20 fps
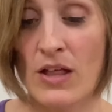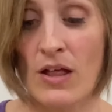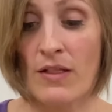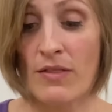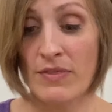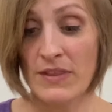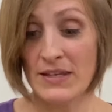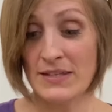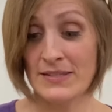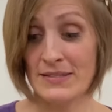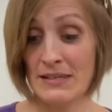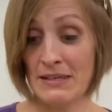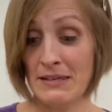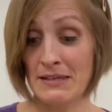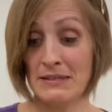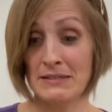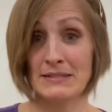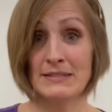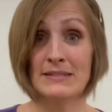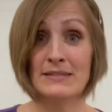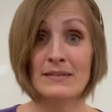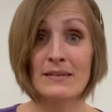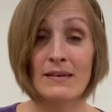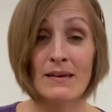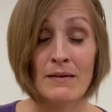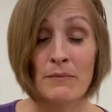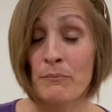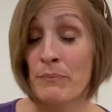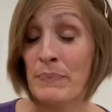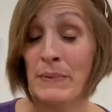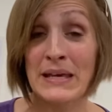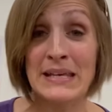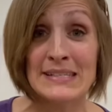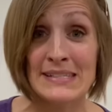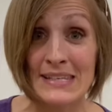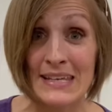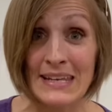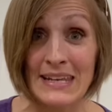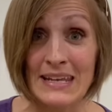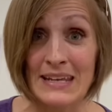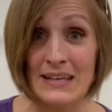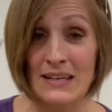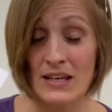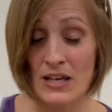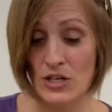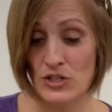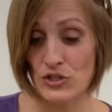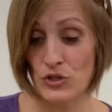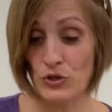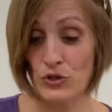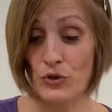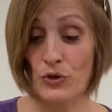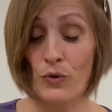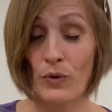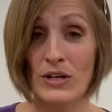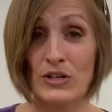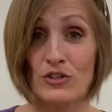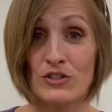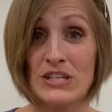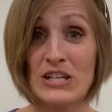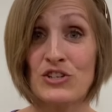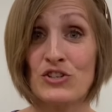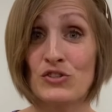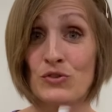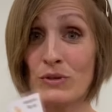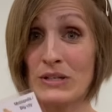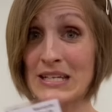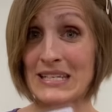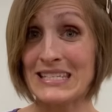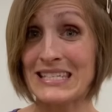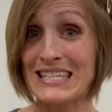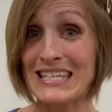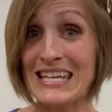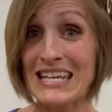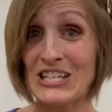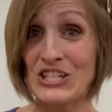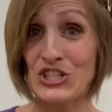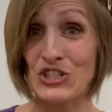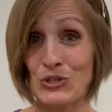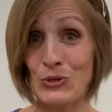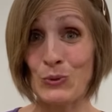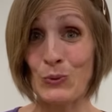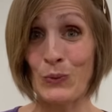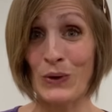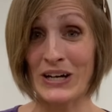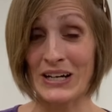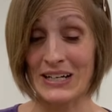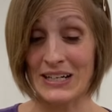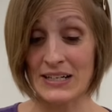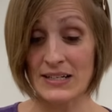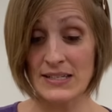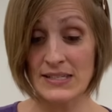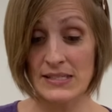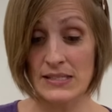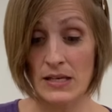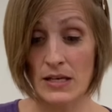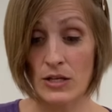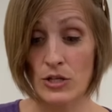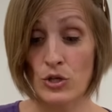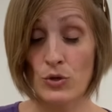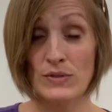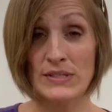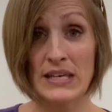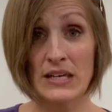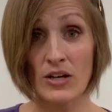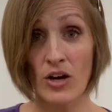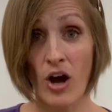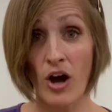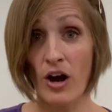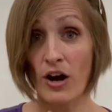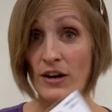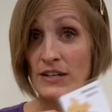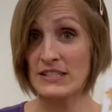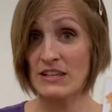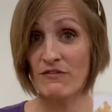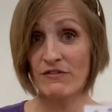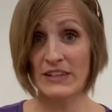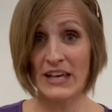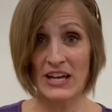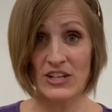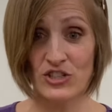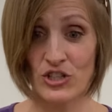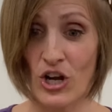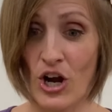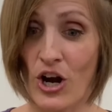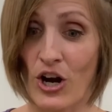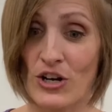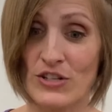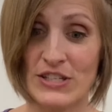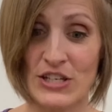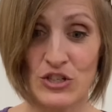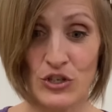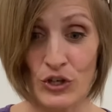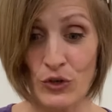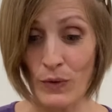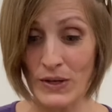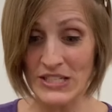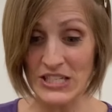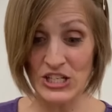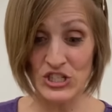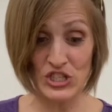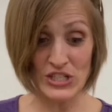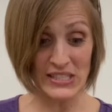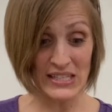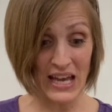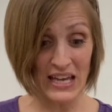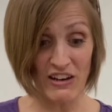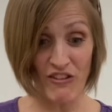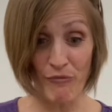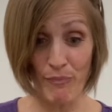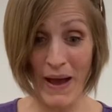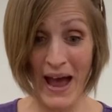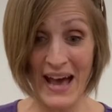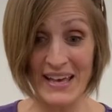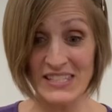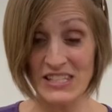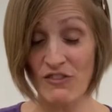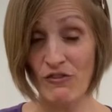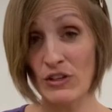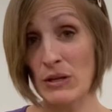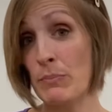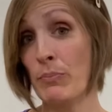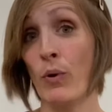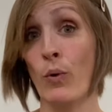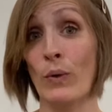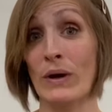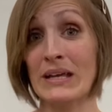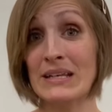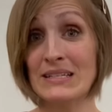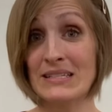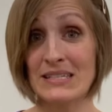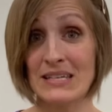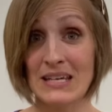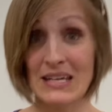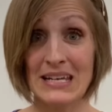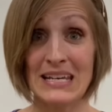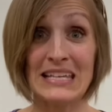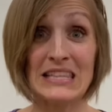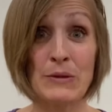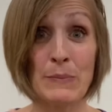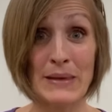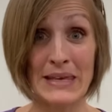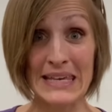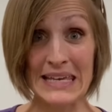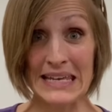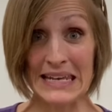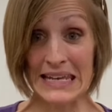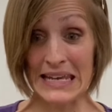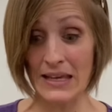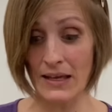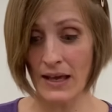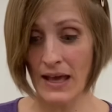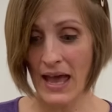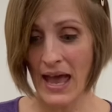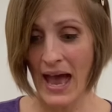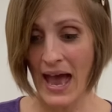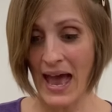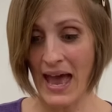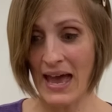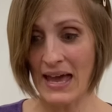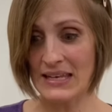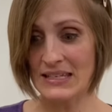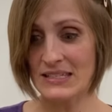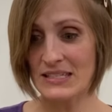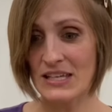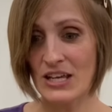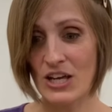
This is big city. So your teacher's going to teach you words using cards and flashcards, and you're going to just kind of passively point in the beginning, and